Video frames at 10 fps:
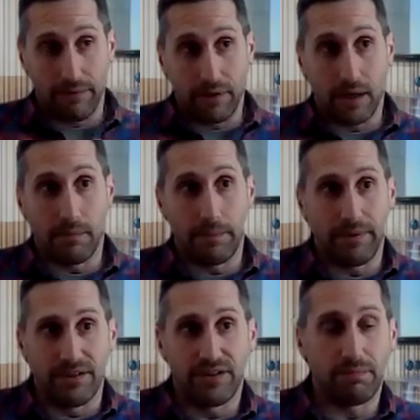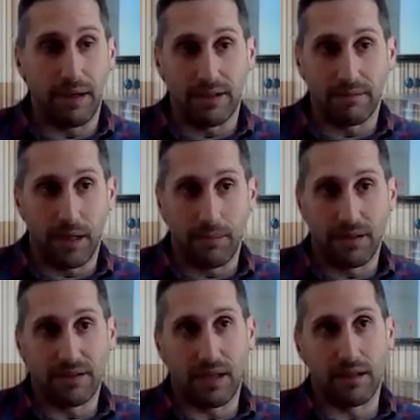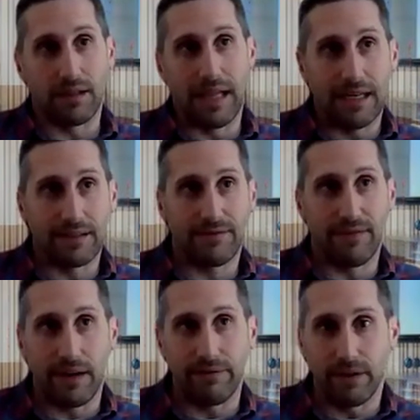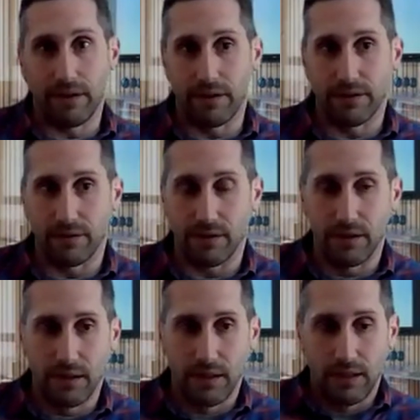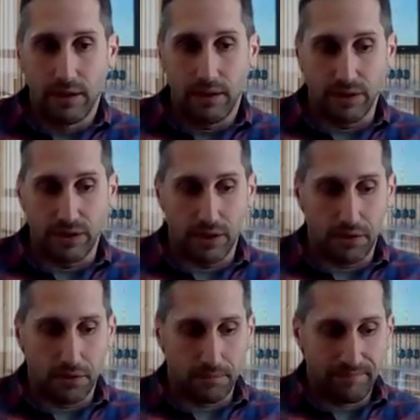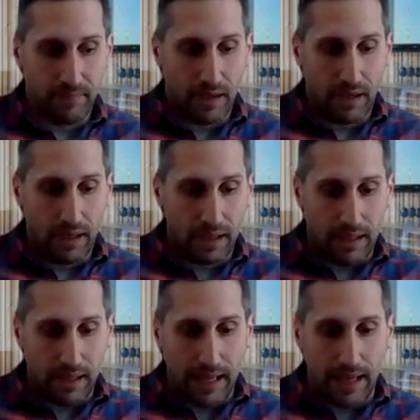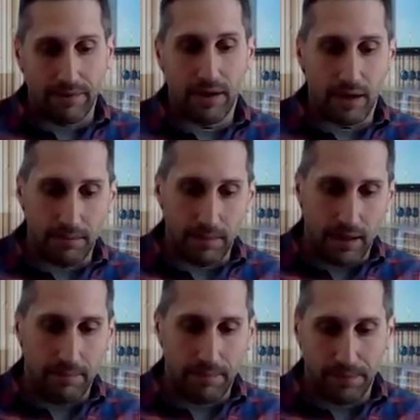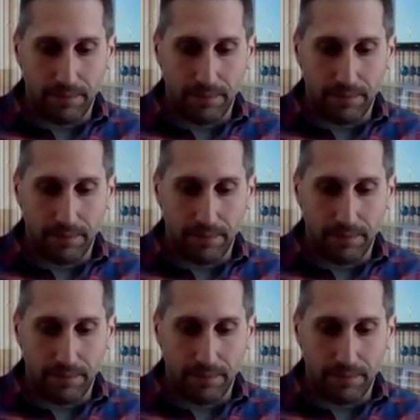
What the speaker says: have come up in this space, maybe say in the last 5 years or so, have come up